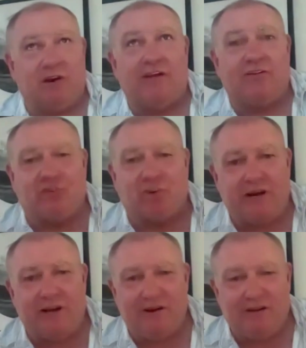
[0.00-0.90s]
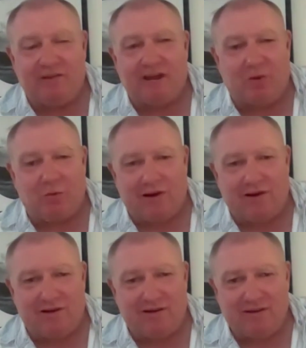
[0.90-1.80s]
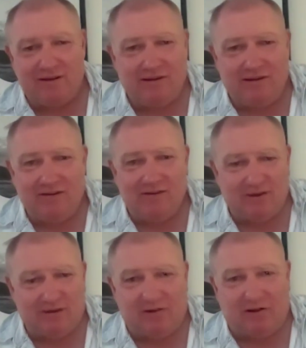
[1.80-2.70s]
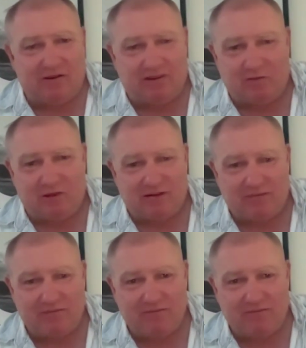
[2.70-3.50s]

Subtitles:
Linktree is another one that's very similar.